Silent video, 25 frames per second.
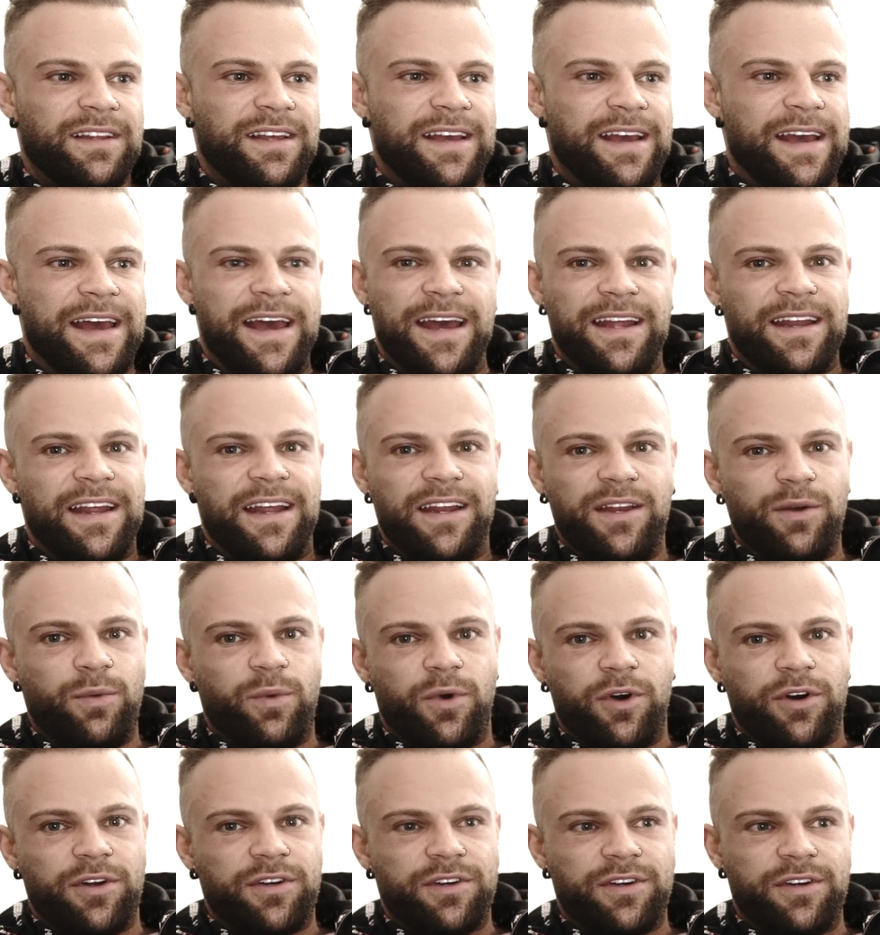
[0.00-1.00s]
had any
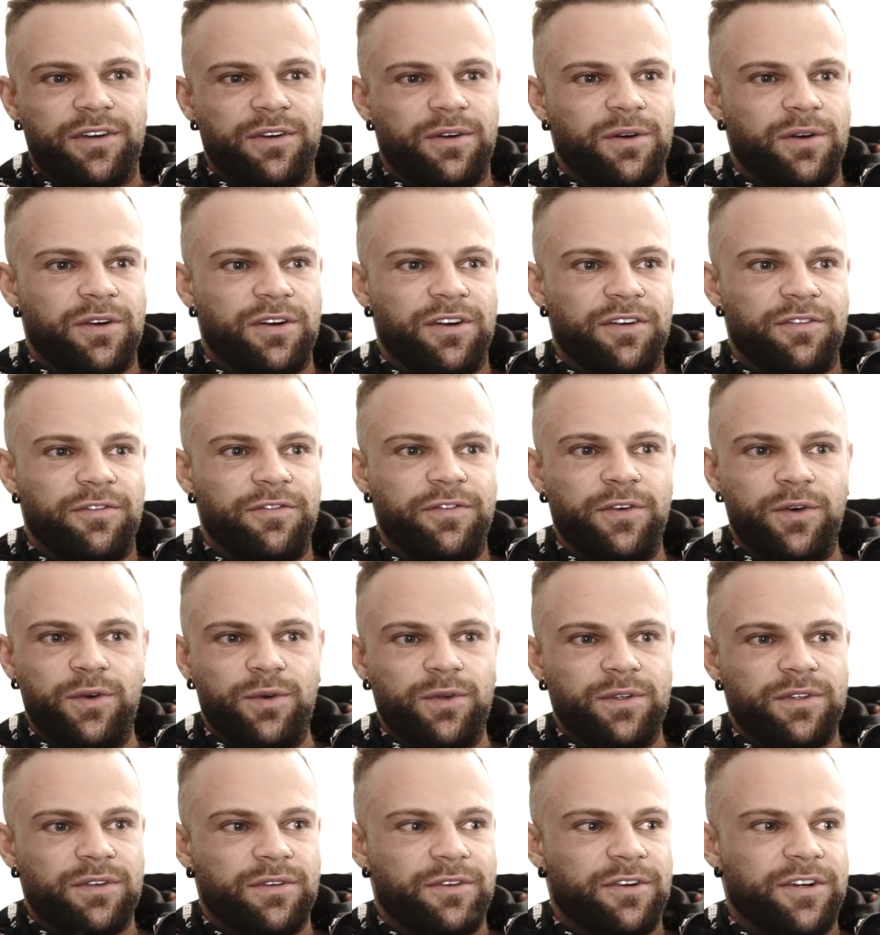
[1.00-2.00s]
water or
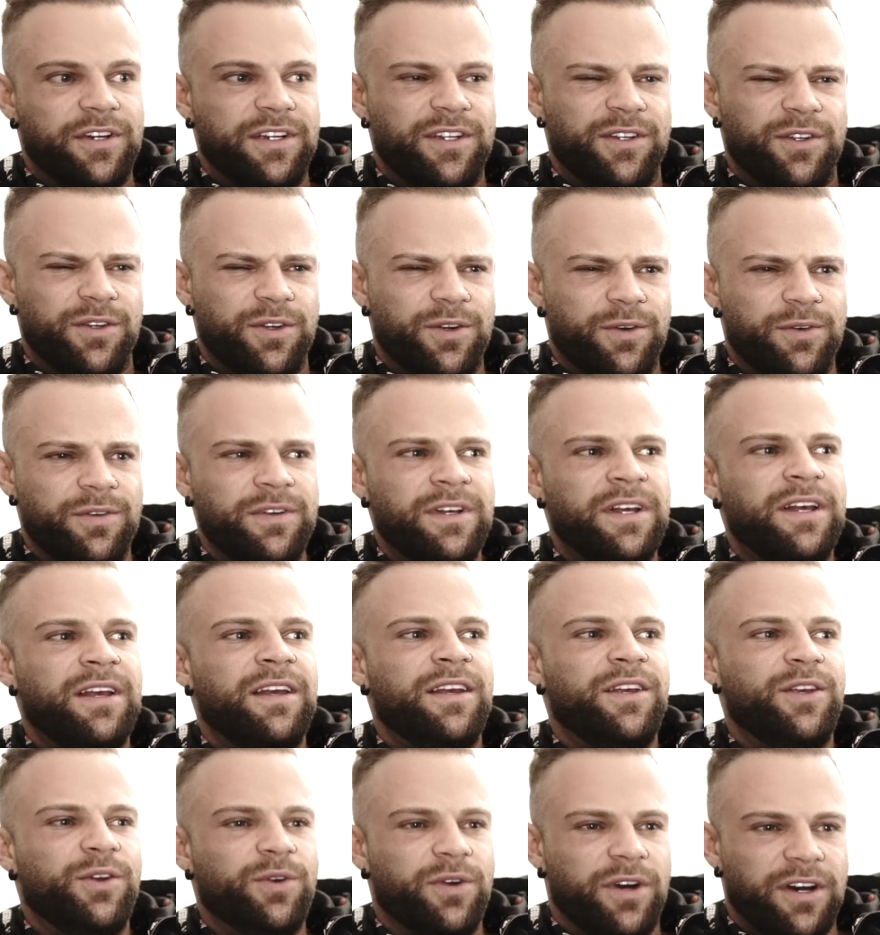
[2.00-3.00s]
food or you know
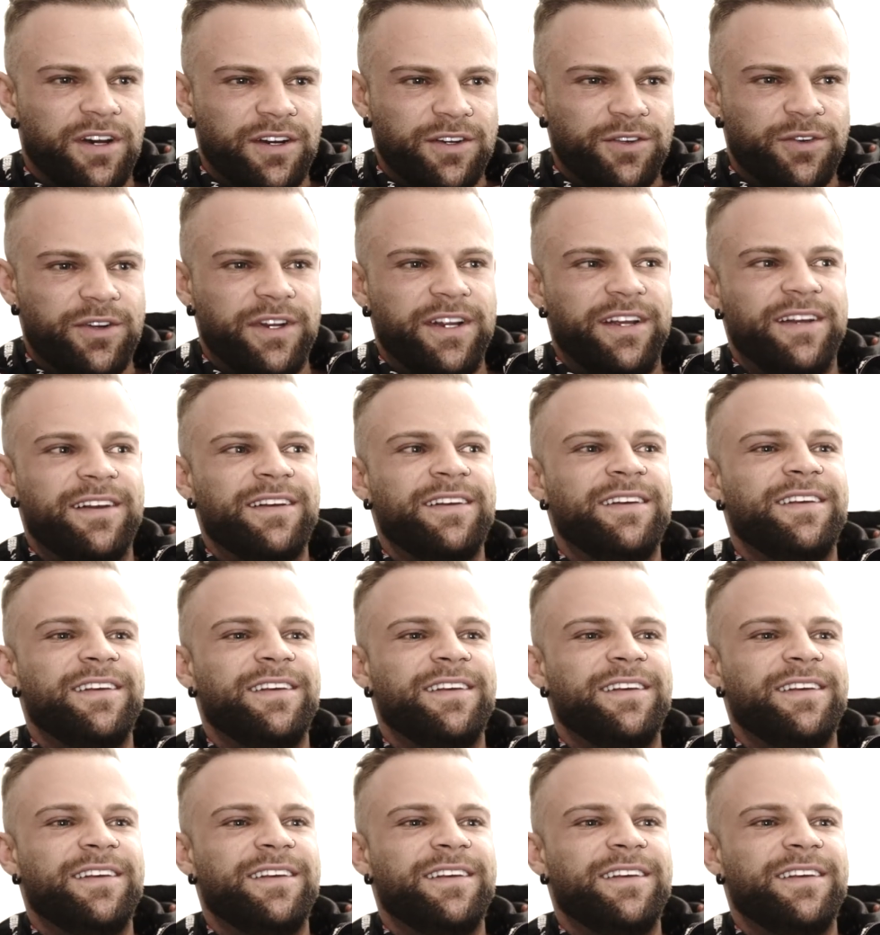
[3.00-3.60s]
you're hungry